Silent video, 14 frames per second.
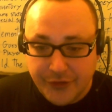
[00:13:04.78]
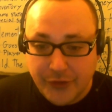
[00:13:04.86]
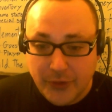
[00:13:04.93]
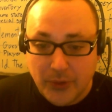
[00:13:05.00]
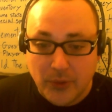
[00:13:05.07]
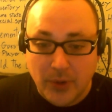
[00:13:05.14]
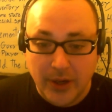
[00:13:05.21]

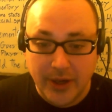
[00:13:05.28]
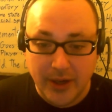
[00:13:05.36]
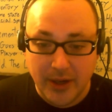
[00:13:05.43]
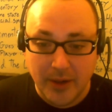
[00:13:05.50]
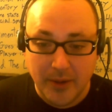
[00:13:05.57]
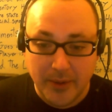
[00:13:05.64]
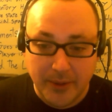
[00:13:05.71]
So
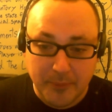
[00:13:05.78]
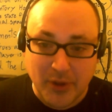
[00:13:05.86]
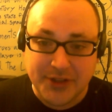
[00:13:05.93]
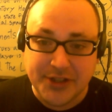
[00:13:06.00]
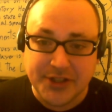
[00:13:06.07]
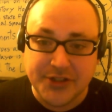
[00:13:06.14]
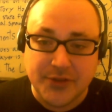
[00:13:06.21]

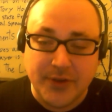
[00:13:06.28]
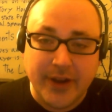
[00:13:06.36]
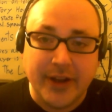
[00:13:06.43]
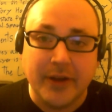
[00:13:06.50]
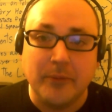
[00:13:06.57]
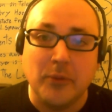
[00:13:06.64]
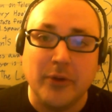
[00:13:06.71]
Project
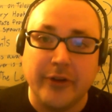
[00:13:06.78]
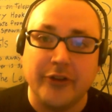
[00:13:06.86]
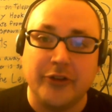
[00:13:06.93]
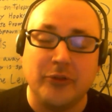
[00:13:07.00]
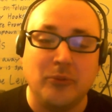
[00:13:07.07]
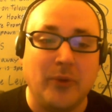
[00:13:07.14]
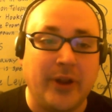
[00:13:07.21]
Stray
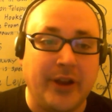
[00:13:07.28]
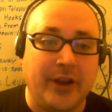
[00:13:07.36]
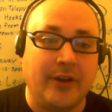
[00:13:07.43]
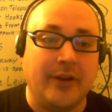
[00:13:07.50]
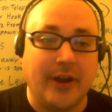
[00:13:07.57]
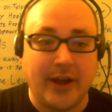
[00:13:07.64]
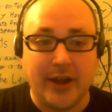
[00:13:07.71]
was
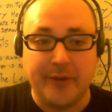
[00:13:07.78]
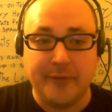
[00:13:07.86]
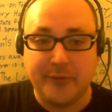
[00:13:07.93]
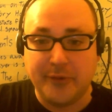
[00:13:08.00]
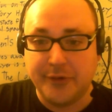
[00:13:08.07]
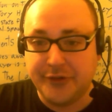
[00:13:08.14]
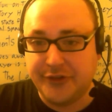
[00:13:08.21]
when I
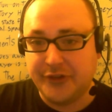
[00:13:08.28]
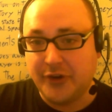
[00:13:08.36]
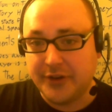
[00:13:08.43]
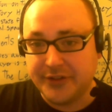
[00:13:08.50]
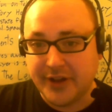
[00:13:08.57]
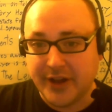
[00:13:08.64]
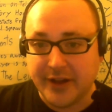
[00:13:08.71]
first
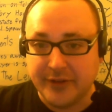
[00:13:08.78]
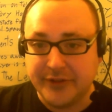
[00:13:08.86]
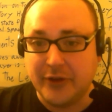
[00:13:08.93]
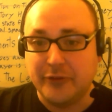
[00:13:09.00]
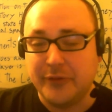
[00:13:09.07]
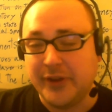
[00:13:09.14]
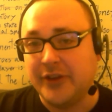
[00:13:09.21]
started
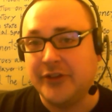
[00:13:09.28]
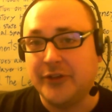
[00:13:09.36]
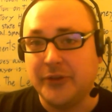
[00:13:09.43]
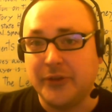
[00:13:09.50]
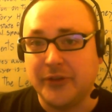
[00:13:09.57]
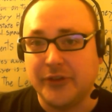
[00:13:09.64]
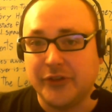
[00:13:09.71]
delving
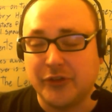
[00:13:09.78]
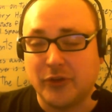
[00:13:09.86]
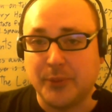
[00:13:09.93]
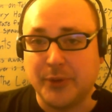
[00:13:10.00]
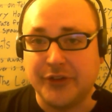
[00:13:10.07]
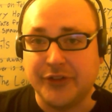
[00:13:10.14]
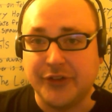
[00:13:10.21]
into the
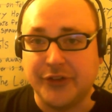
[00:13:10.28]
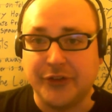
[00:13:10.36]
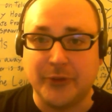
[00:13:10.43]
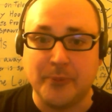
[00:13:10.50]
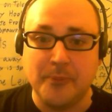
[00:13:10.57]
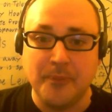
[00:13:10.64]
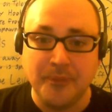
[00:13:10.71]
scripting
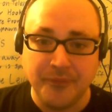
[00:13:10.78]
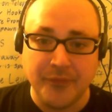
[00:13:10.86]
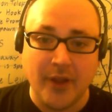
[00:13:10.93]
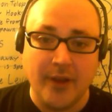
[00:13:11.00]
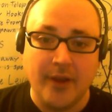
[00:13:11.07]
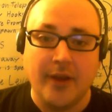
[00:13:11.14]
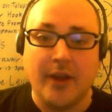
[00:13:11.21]
system,
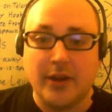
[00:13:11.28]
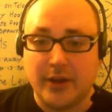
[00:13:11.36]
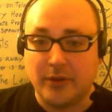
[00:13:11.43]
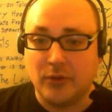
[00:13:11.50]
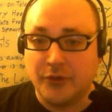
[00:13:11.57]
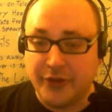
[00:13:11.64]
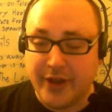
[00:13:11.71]
and
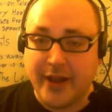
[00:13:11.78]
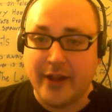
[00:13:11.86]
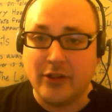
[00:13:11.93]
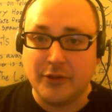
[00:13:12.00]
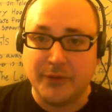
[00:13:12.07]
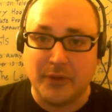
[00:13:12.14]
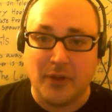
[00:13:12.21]
I learned a
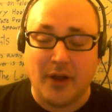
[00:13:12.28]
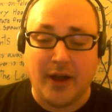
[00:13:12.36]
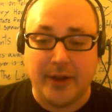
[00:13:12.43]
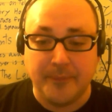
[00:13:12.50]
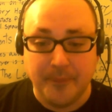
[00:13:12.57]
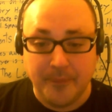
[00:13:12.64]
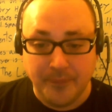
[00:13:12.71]
hell of a
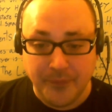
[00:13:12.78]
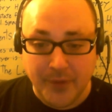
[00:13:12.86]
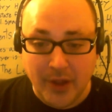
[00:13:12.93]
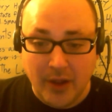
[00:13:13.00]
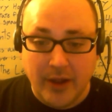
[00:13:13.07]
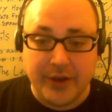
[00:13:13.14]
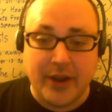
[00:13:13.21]
lot.
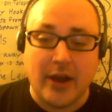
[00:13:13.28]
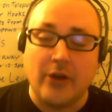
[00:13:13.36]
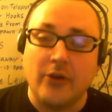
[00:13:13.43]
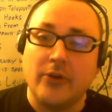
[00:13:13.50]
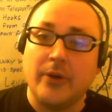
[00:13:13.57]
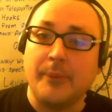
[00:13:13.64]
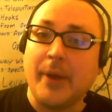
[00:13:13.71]
And
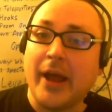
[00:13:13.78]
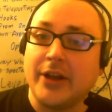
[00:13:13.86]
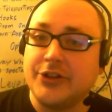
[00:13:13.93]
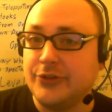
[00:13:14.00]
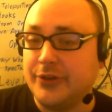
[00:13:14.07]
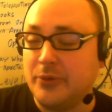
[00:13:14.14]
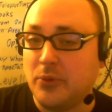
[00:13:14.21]
now I'm
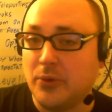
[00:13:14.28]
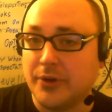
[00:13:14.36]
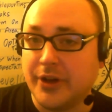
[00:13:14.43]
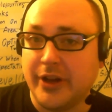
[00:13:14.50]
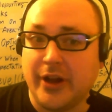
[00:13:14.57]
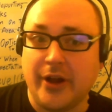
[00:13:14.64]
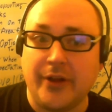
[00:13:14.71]
actually
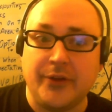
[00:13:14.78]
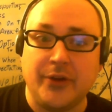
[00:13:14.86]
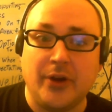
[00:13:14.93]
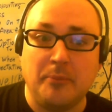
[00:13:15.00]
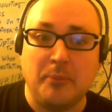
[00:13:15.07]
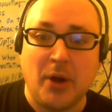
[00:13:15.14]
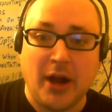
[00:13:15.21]
working on
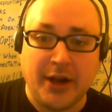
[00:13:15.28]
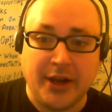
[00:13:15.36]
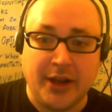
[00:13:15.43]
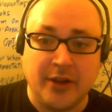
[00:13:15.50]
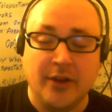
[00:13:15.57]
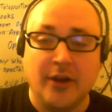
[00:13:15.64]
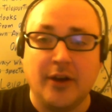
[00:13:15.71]
a
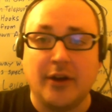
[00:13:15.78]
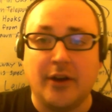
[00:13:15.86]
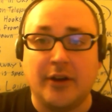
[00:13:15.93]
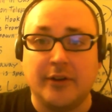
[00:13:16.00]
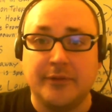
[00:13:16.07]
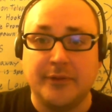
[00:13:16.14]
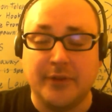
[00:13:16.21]
modding
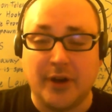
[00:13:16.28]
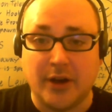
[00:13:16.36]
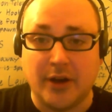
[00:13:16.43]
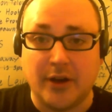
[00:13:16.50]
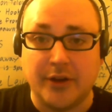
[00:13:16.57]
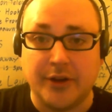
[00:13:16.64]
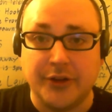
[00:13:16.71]
of
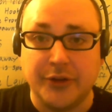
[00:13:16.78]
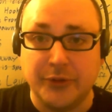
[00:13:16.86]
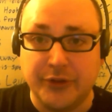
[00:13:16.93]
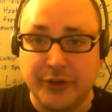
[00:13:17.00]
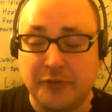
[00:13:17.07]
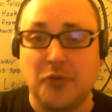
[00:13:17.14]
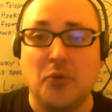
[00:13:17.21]

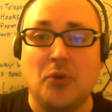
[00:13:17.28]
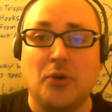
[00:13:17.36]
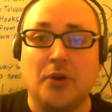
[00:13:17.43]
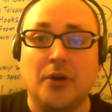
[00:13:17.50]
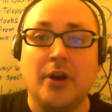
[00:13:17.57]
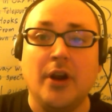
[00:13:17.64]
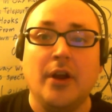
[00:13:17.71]

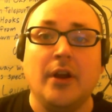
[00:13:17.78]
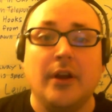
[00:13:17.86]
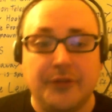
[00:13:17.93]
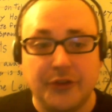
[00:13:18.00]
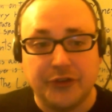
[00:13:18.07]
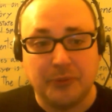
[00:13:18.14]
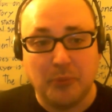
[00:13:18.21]
UT4.
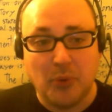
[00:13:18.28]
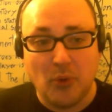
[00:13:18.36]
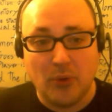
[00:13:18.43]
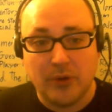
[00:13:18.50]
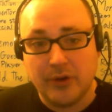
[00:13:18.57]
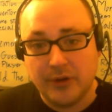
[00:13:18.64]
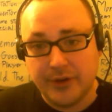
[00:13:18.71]
The
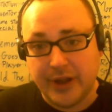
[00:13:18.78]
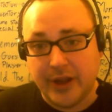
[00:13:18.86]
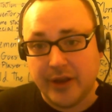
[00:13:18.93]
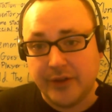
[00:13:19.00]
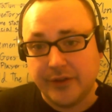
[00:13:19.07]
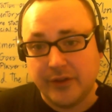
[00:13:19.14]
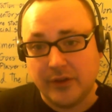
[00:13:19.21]
support
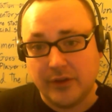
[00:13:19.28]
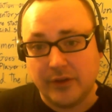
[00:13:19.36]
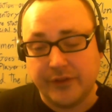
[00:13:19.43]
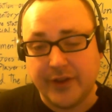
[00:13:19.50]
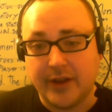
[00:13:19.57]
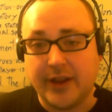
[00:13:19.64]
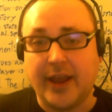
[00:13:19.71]
that
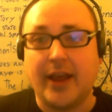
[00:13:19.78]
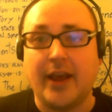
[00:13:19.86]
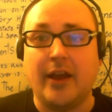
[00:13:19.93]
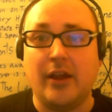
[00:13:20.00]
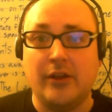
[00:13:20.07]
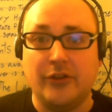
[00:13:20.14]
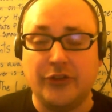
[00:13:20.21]
the tech
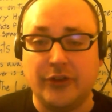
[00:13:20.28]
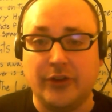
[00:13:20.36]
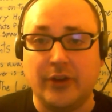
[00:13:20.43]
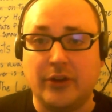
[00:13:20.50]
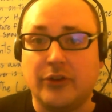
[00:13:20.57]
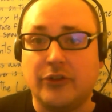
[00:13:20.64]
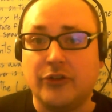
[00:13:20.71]
has
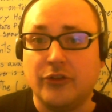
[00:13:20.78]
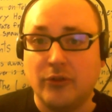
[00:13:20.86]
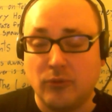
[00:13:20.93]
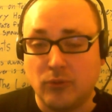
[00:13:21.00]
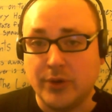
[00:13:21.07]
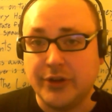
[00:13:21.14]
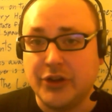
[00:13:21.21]
is
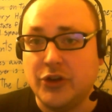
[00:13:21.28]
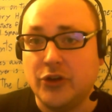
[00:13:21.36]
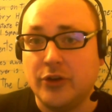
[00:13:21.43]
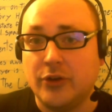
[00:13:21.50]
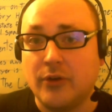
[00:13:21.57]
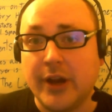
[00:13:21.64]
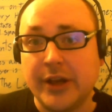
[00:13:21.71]
really
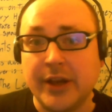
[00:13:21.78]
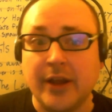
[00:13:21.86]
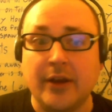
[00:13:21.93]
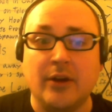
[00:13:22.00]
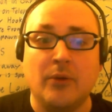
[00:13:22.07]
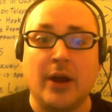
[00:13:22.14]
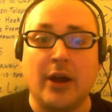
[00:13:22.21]
good right
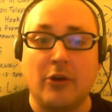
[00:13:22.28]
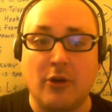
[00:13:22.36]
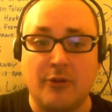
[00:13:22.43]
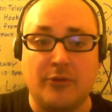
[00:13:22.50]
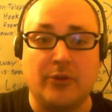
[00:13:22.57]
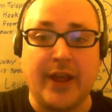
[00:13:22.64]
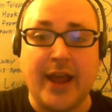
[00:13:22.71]
now.
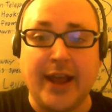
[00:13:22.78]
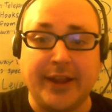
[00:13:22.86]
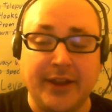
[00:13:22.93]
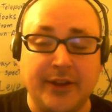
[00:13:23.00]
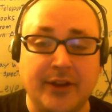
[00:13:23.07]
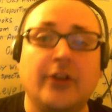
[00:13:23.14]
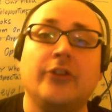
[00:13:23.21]
However, the
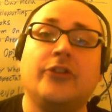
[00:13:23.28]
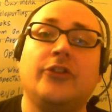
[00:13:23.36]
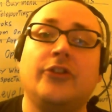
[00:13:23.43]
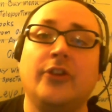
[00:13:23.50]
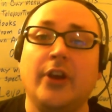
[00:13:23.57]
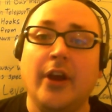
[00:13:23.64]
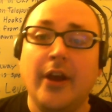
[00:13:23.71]

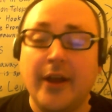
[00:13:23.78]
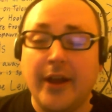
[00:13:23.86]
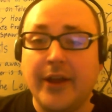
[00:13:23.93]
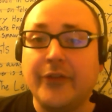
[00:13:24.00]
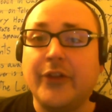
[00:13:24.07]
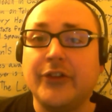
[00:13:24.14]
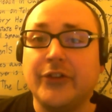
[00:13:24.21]
hackiness
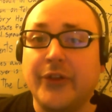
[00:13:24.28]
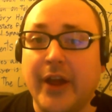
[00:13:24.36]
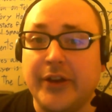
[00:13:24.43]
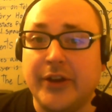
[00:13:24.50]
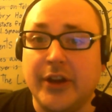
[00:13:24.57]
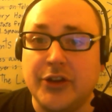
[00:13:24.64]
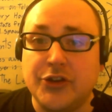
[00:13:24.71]
and things of
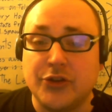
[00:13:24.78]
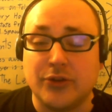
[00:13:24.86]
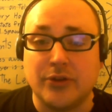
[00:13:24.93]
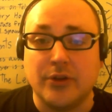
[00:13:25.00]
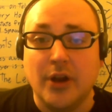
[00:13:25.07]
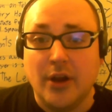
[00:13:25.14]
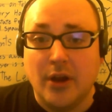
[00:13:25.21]
that
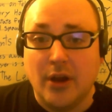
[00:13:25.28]
nature